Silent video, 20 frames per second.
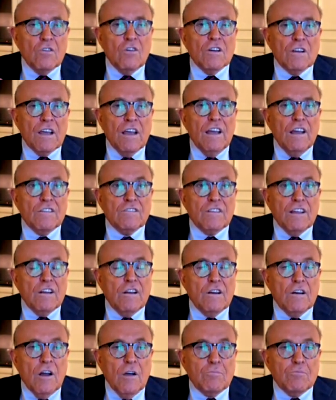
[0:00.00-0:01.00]
as they're
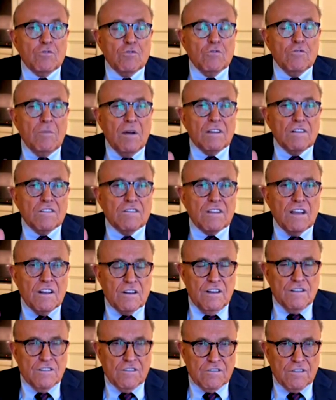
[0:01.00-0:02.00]
approved by the state
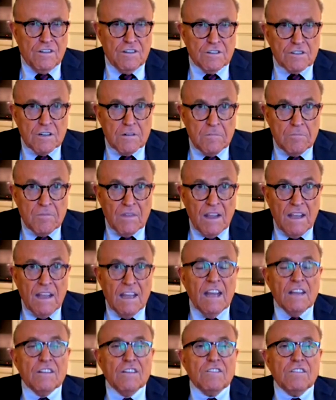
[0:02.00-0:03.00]
legislature
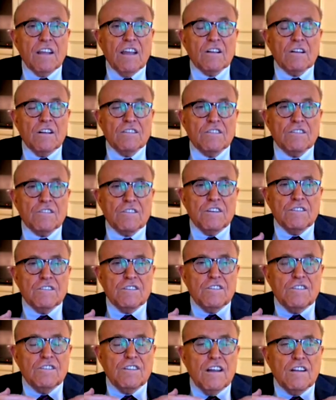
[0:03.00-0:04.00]
and the state legislature
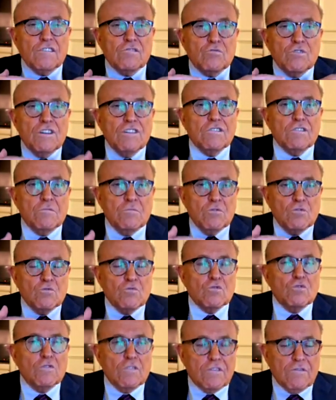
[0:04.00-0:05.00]
sets reasonable
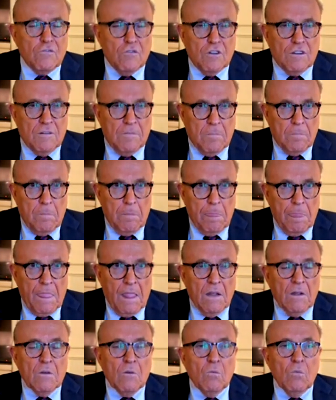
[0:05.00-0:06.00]
rules for them.
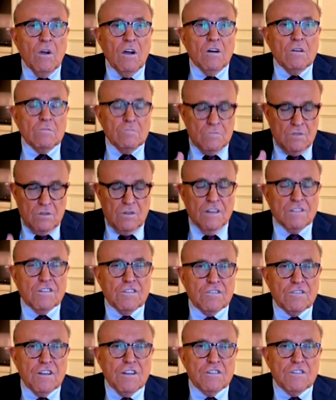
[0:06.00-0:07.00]
Well, the
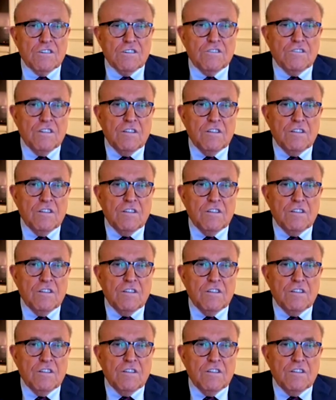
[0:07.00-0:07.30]
legislatures in